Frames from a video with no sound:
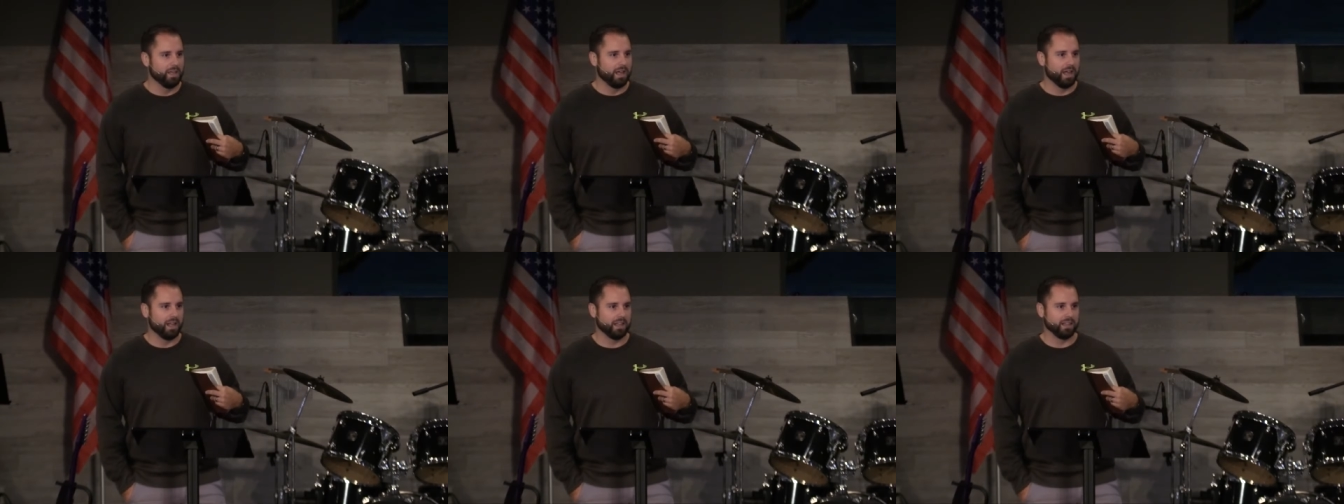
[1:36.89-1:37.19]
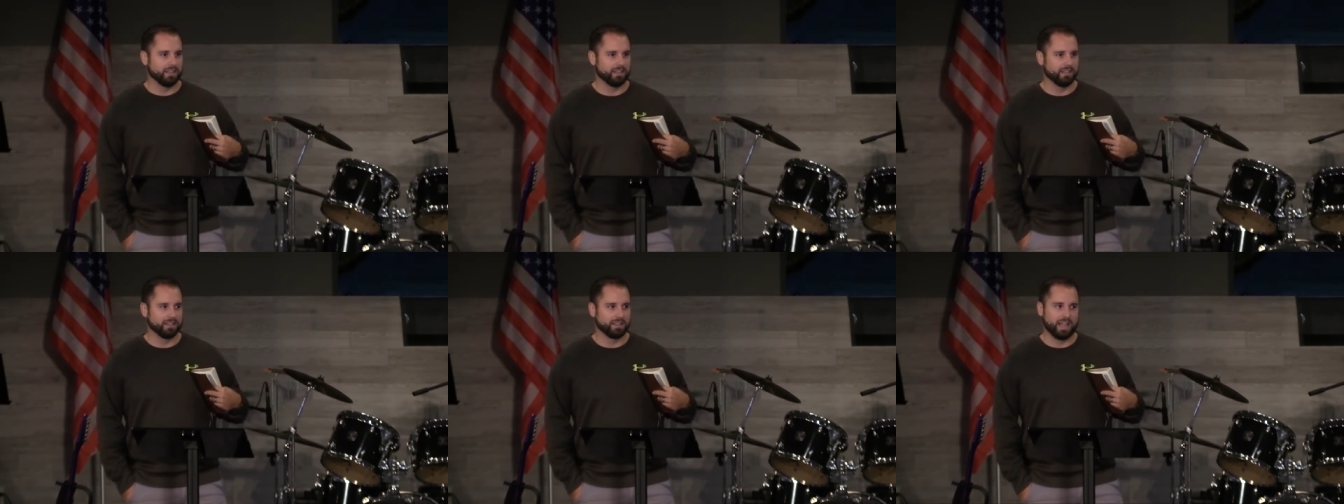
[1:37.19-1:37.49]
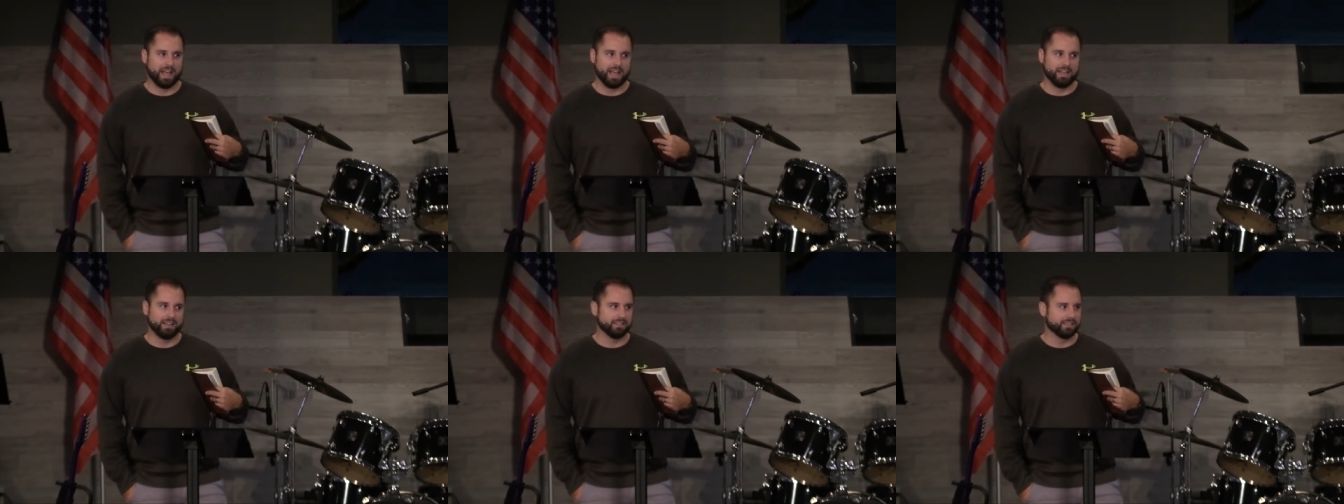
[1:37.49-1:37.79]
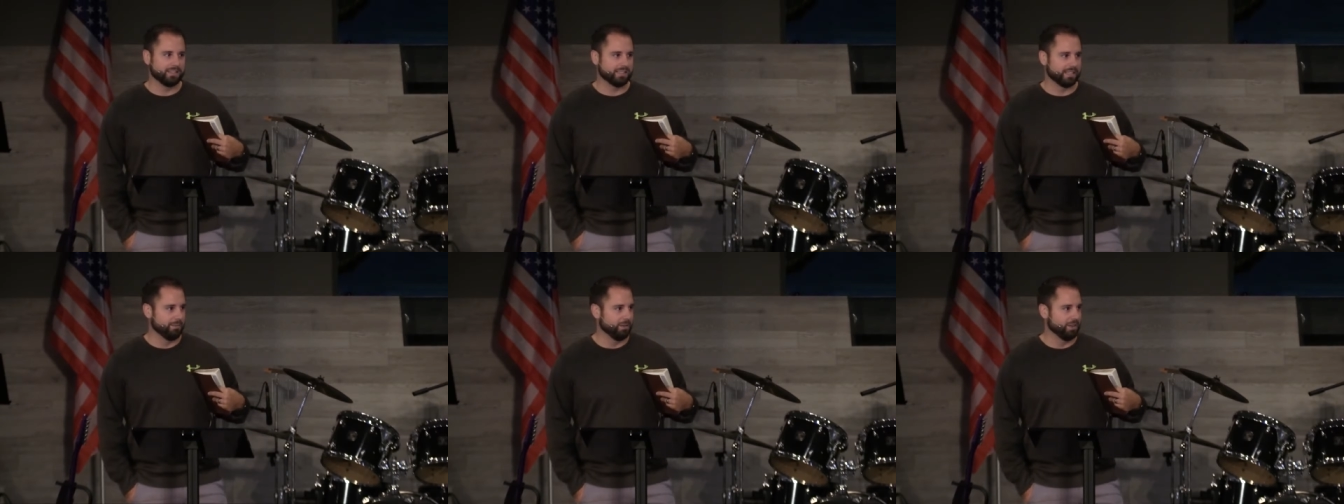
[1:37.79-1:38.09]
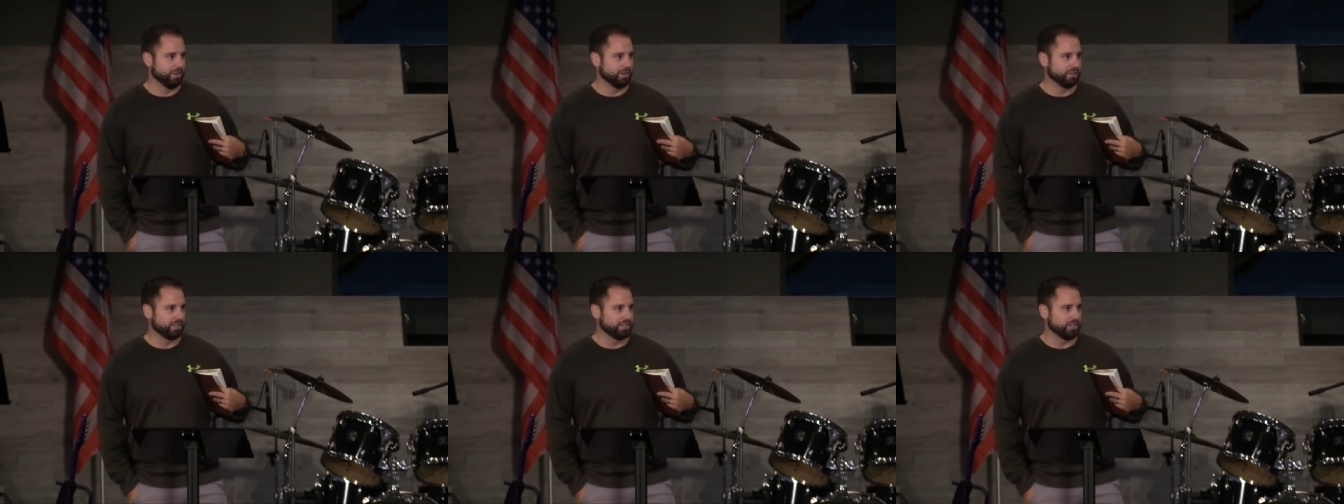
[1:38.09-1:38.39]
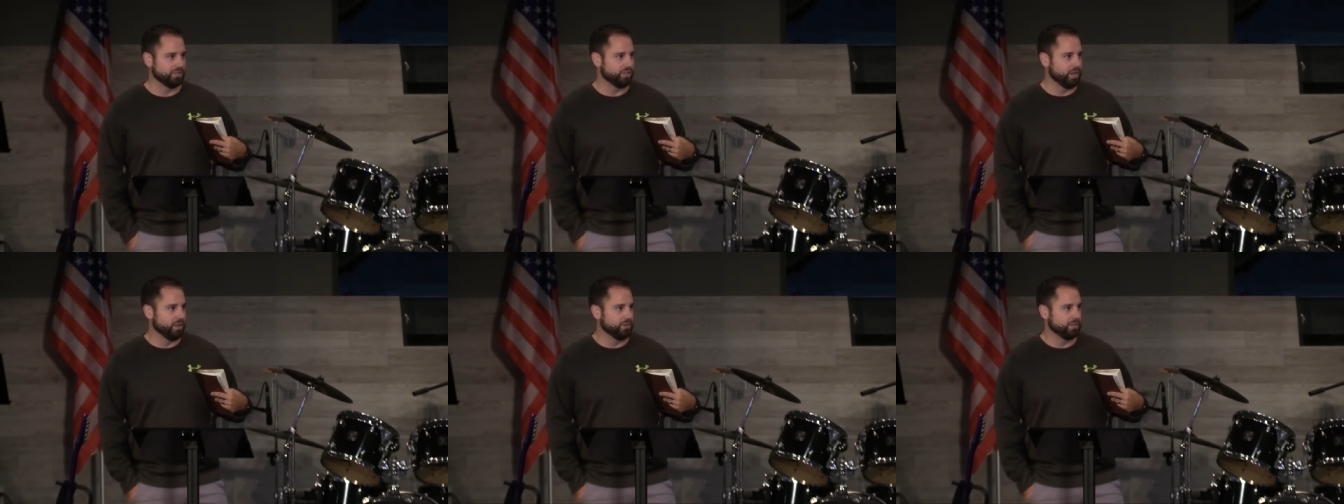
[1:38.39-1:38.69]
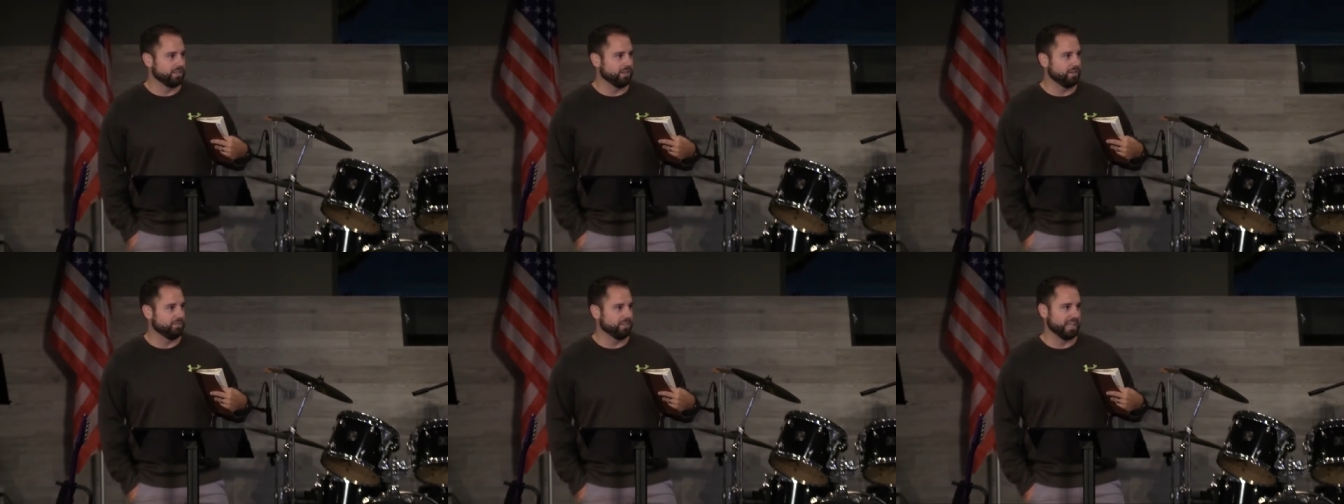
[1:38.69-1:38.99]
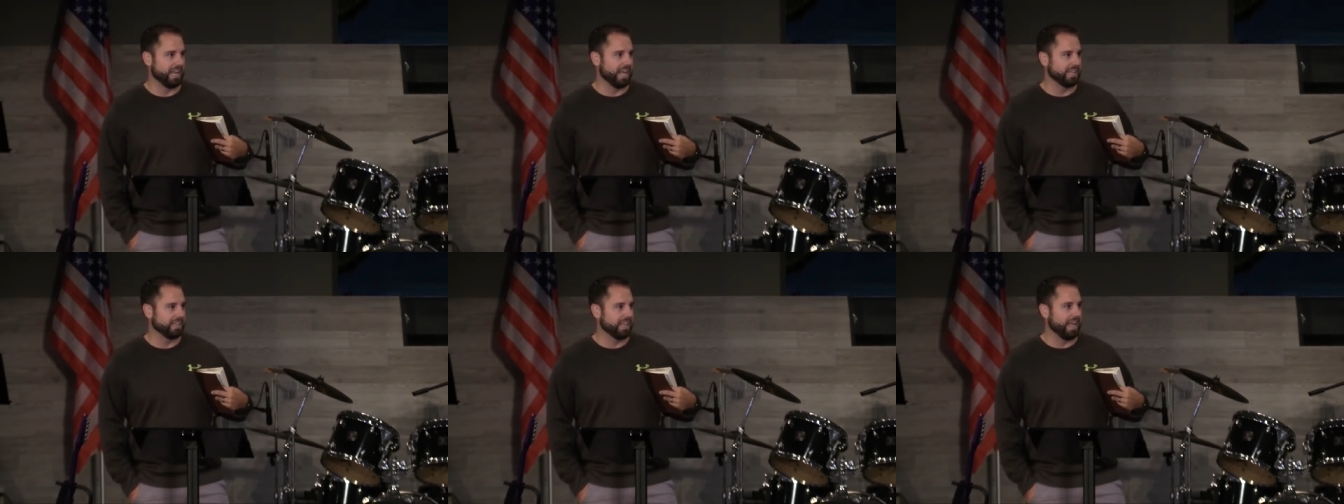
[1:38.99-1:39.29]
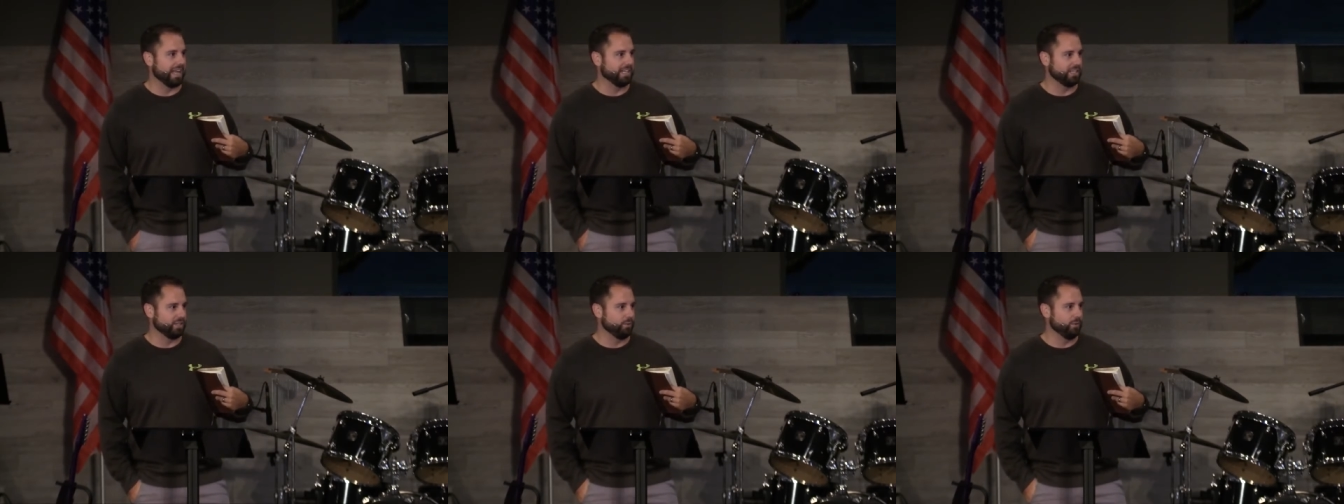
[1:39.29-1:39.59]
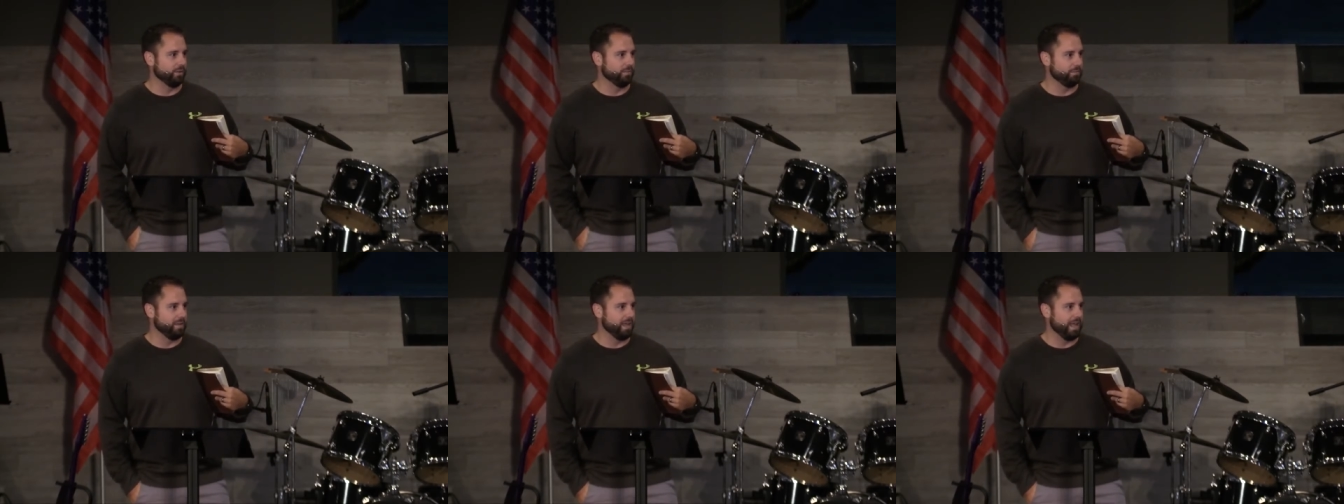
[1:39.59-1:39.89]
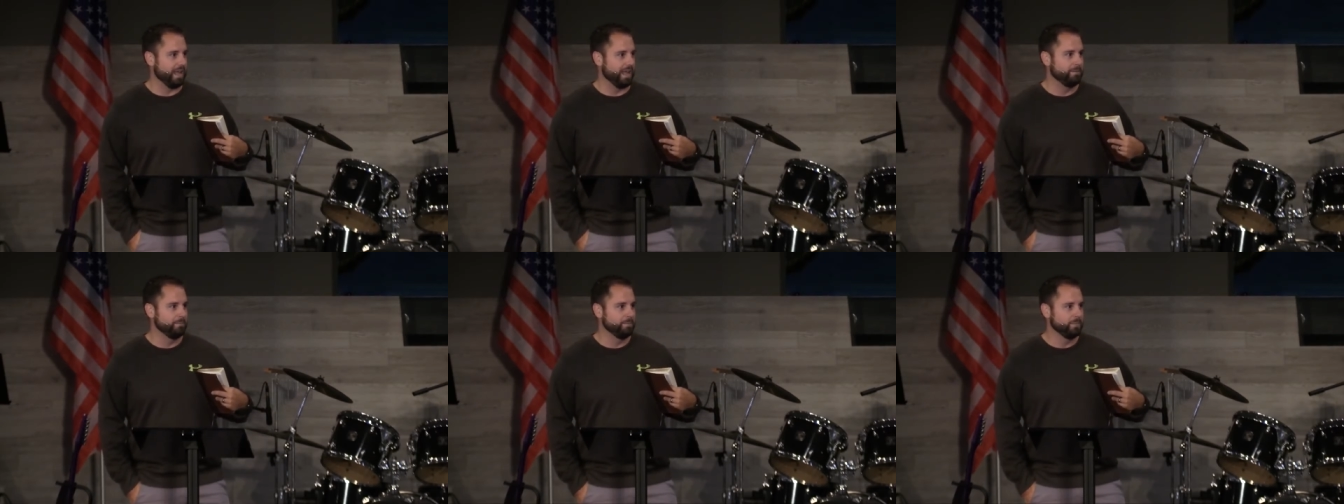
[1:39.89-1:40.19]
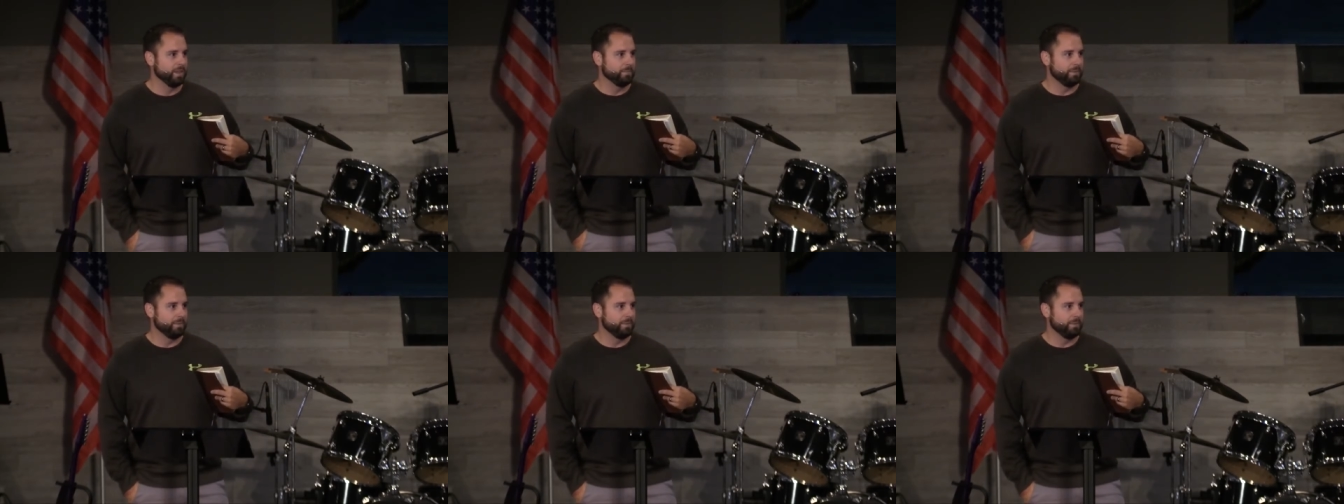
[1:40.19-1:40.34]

a lot similar to Joseph than I'd like to admit.